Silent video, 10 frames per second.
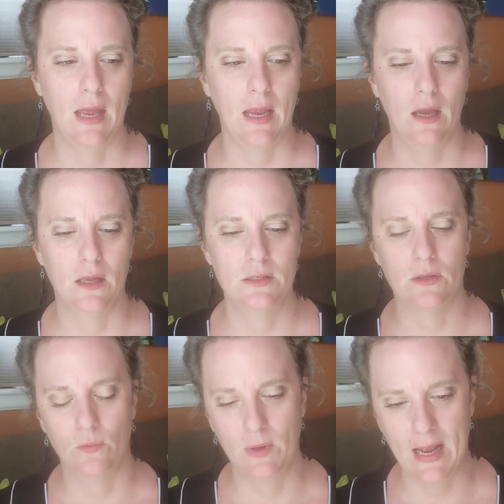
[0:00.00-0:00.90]
And
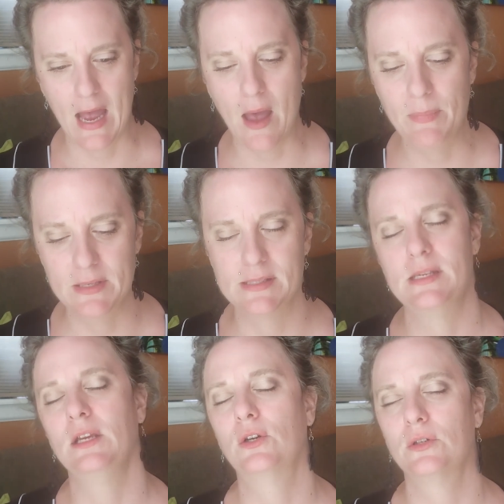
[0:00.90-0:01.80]
what happens
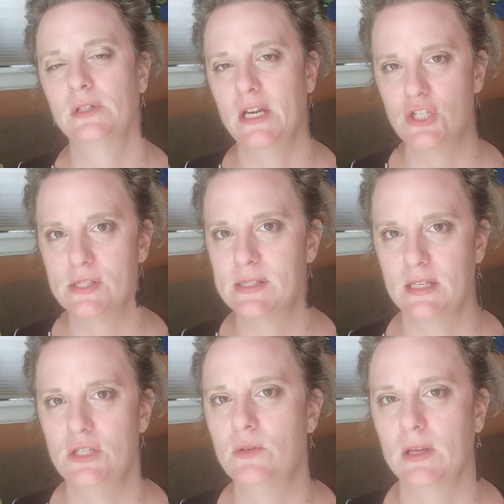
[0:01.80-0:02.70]
in
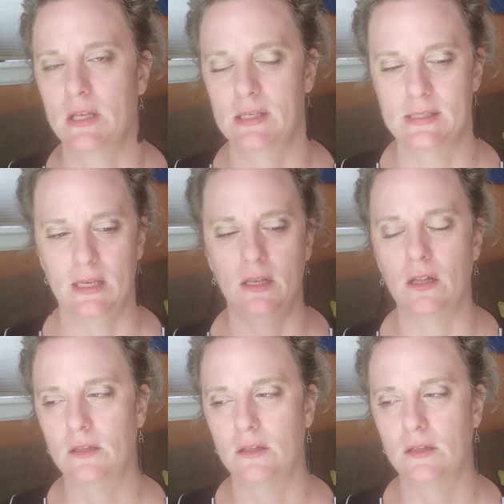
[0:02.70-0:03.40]
courageously doing this and